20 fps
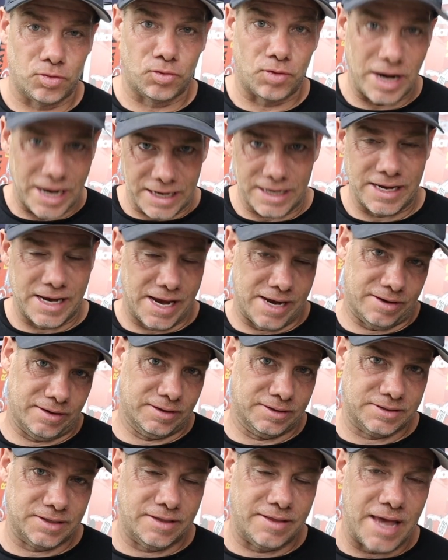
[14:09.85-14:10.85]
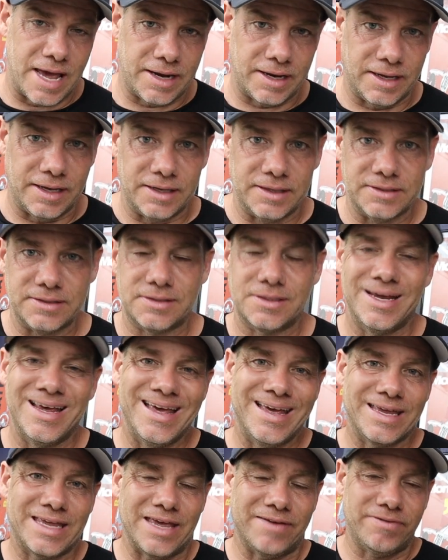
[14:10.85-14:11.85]
radiators, and that is
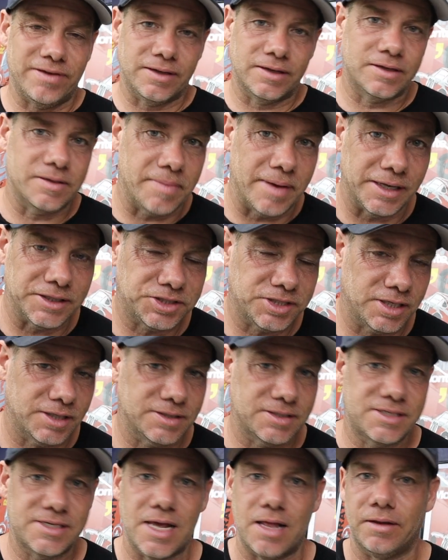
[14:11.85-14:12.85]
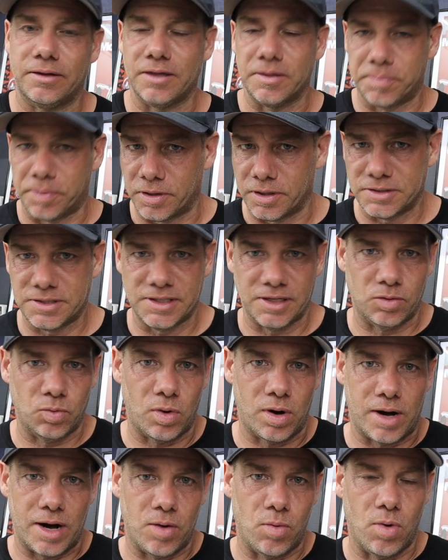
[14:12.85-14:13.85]
giving the dimensions, telling the person
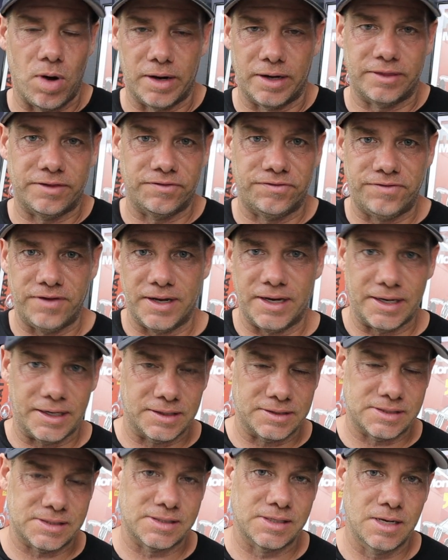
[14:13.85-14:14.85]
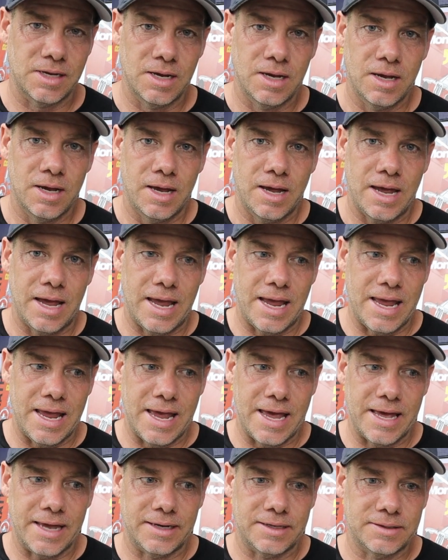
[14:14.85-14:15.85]
where I wanted the fittings,
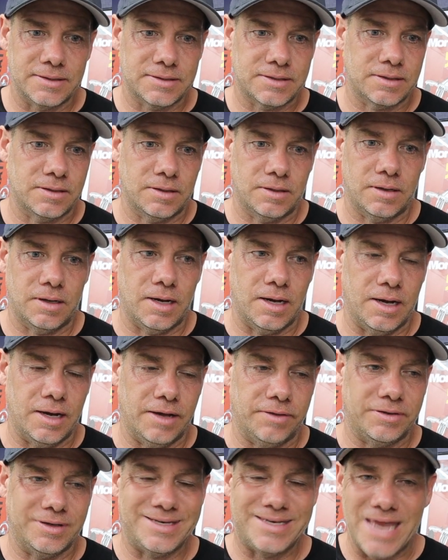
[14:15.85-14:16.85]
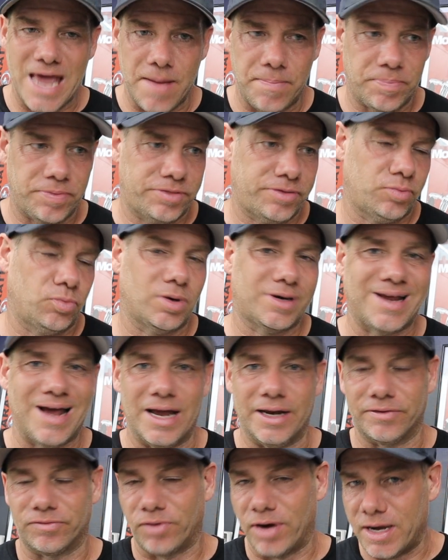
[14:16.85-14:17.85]
and the depth, what
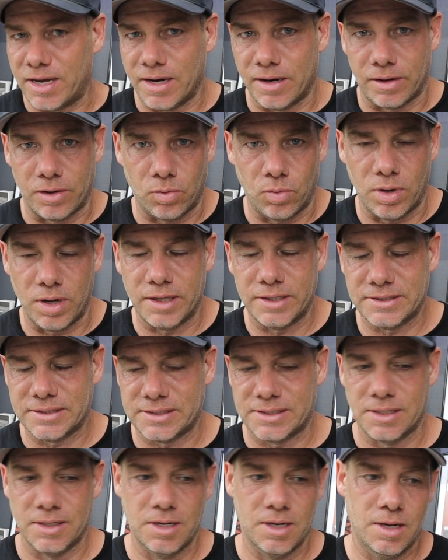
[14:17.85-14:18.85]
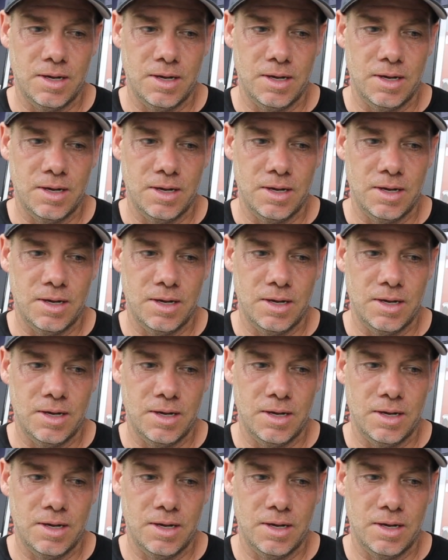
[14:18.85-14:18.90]
kind of radiator it was,